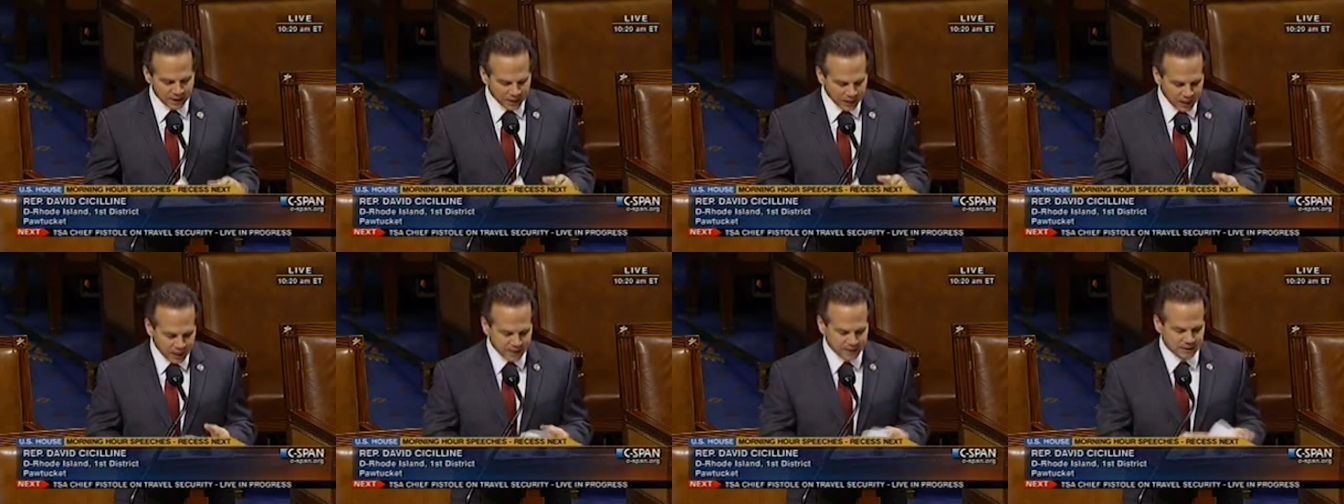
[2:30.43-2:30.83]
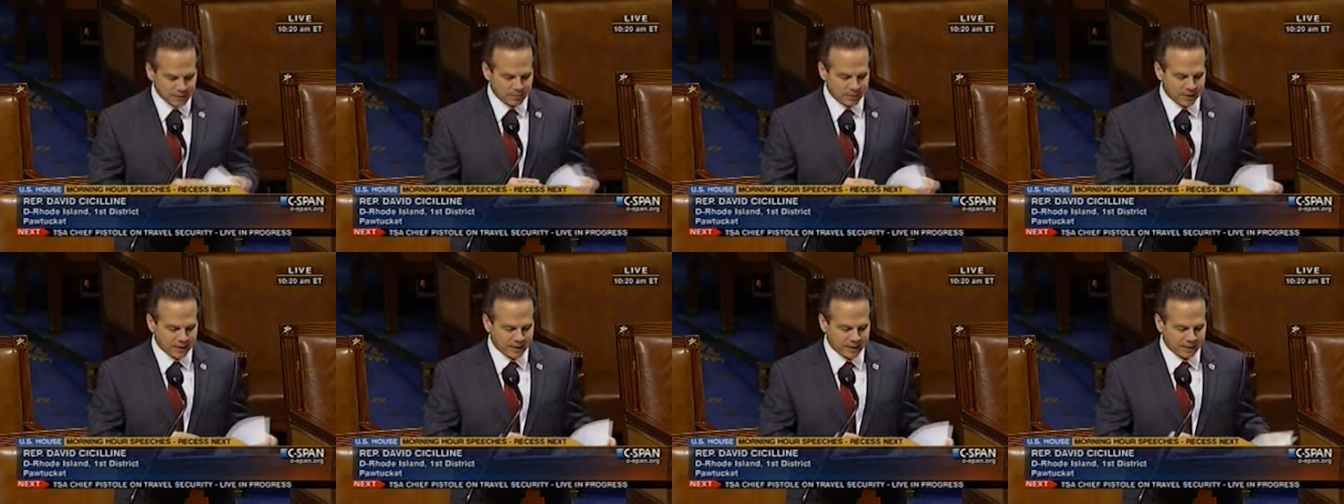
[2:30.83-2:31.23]
cut
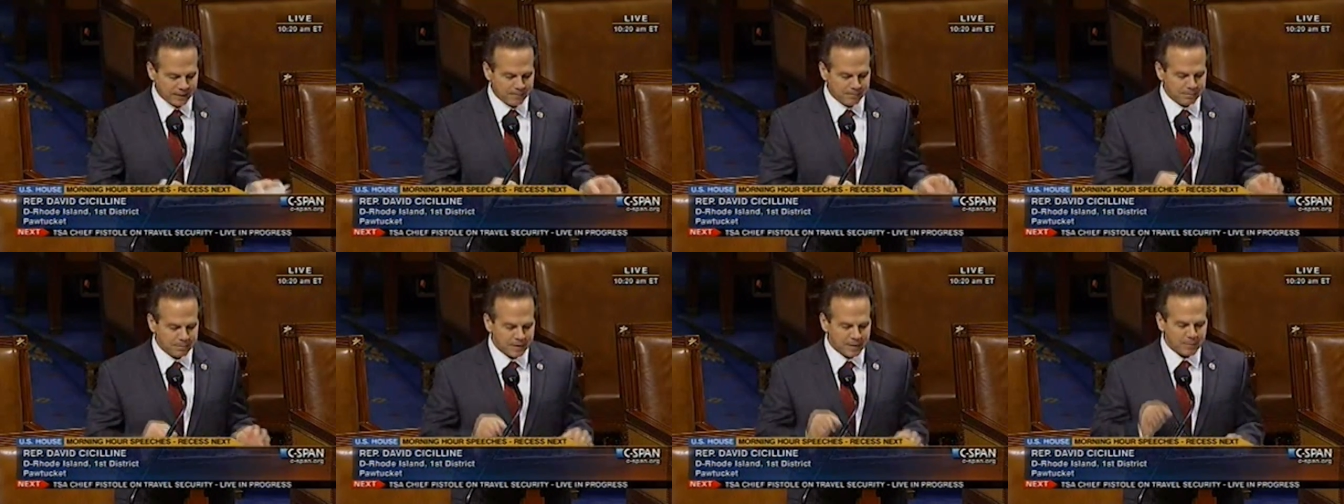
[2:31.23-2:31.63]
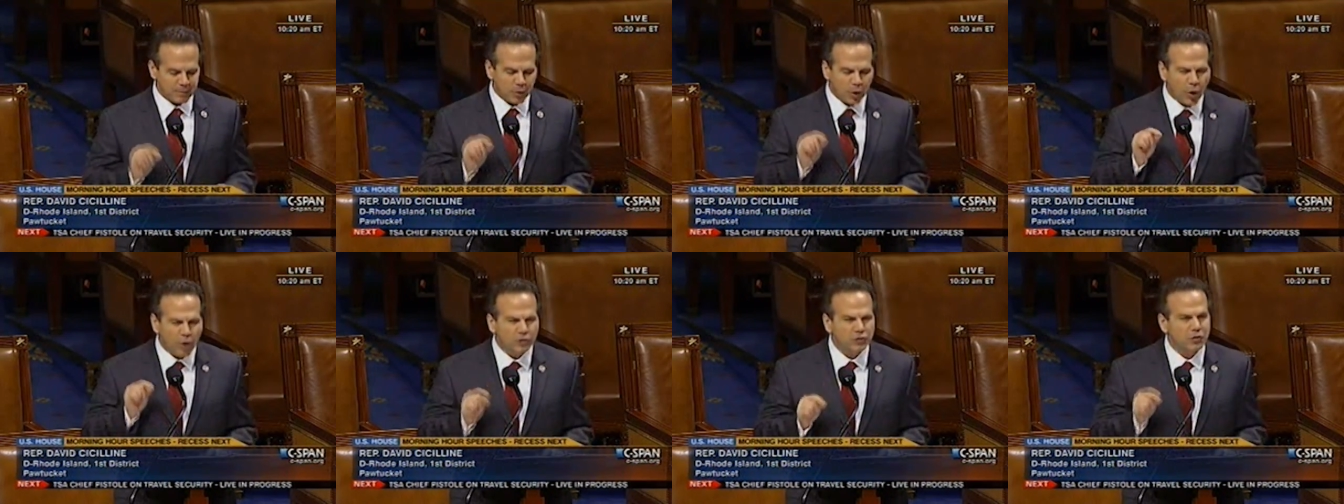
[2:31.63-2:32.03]
spending, but
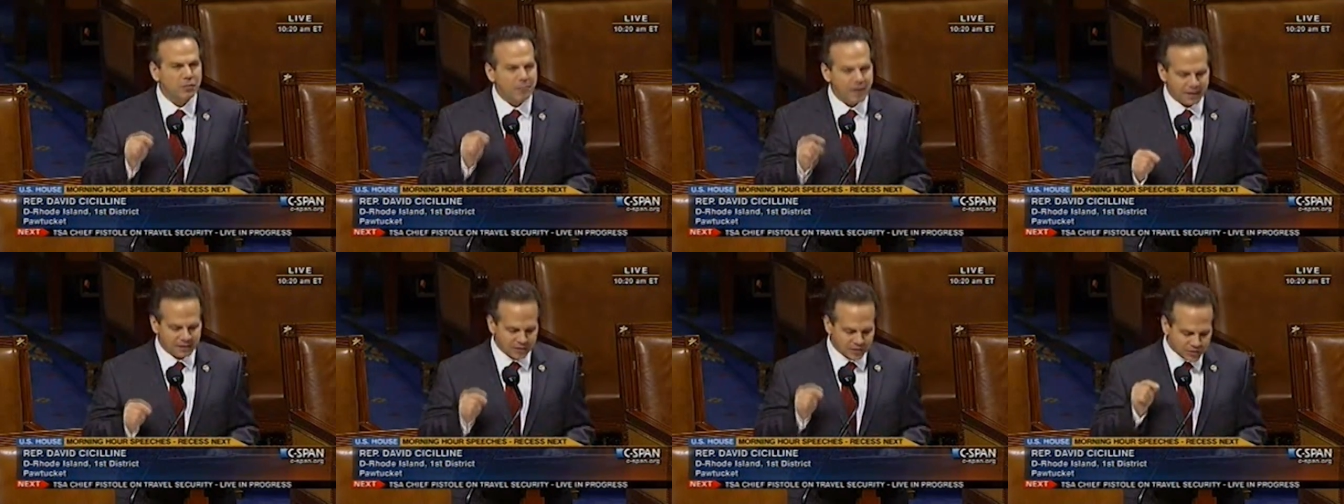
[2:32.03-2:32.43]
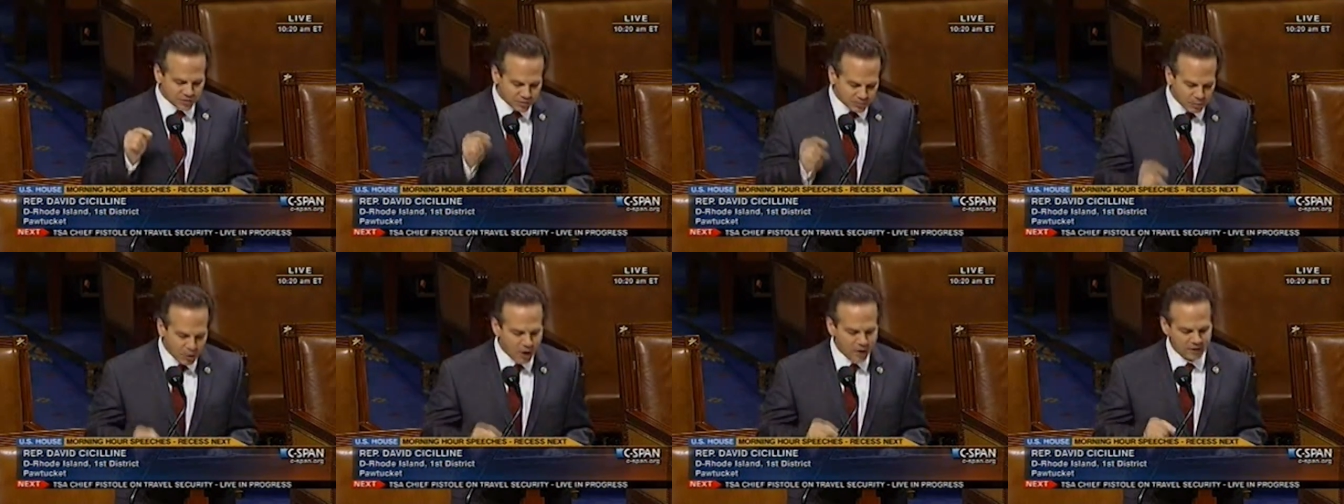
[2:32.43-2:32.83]
also make the
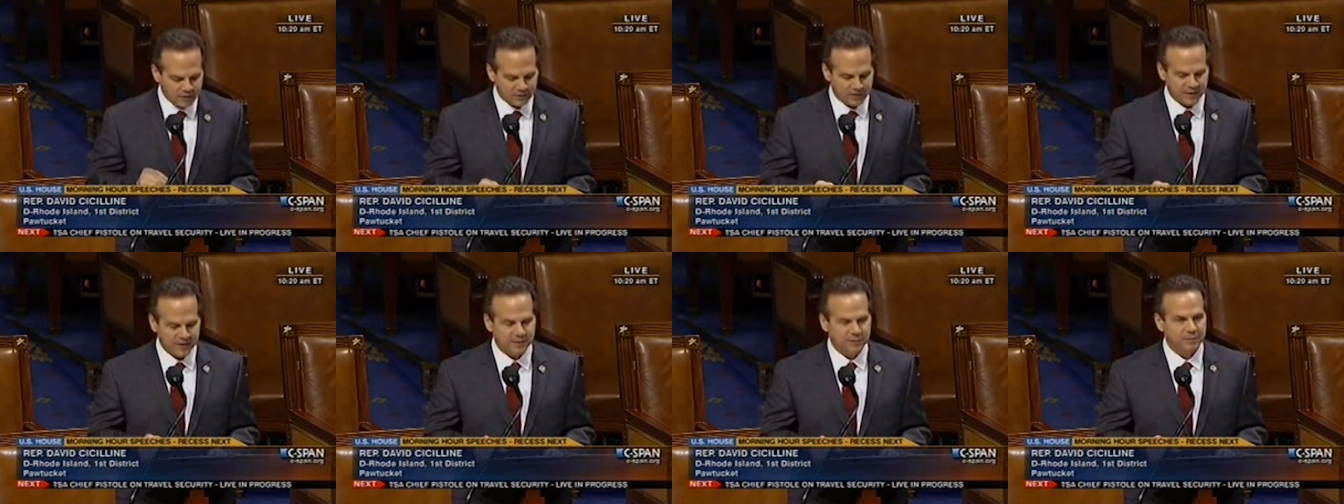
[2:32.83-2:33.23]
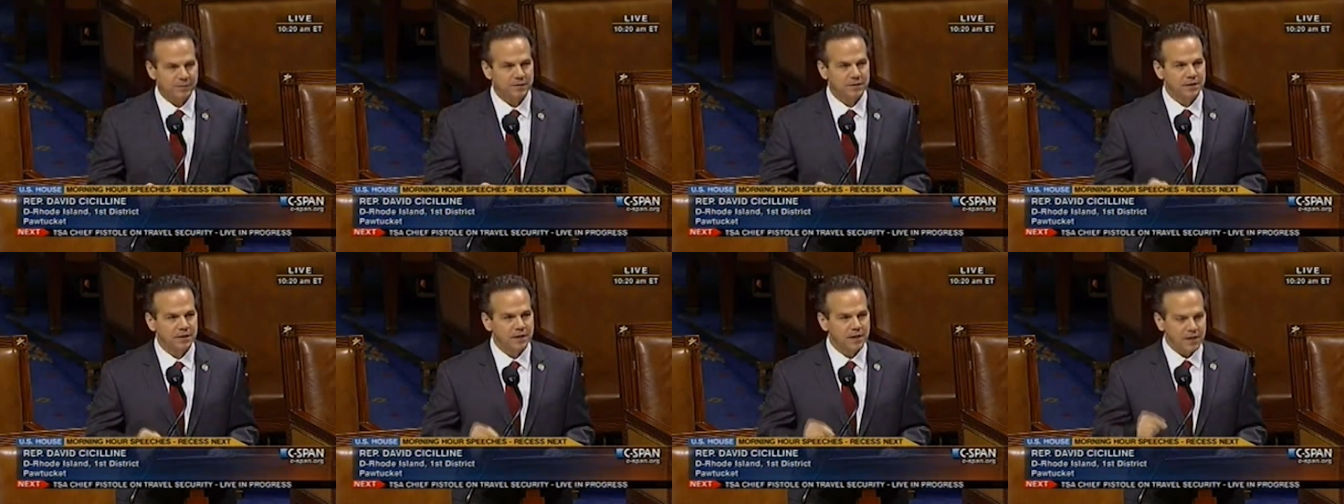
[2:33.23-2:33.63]
smart
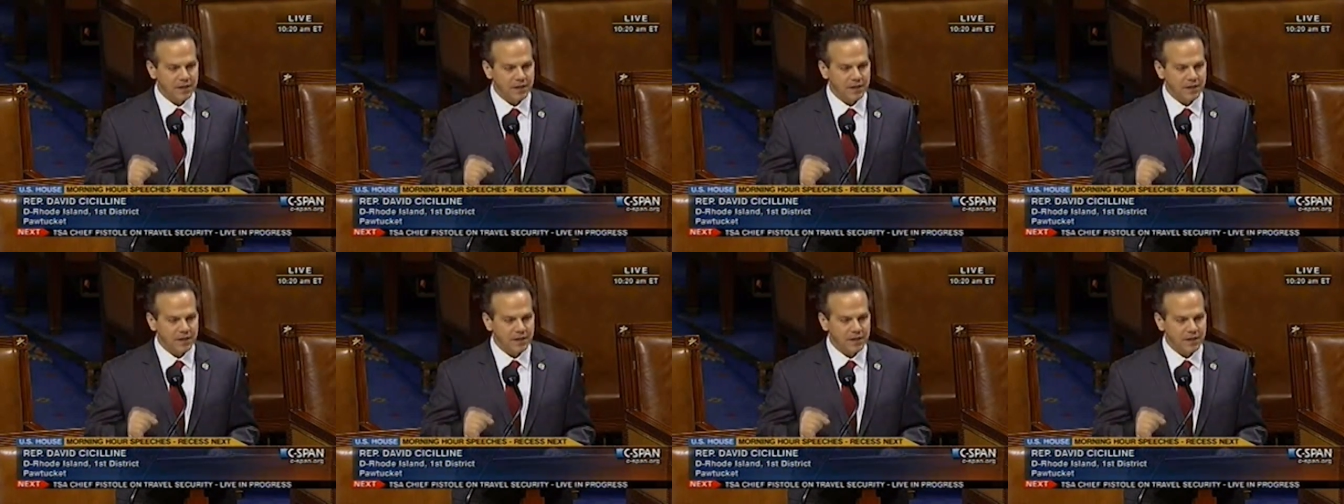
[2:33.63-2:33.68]
investments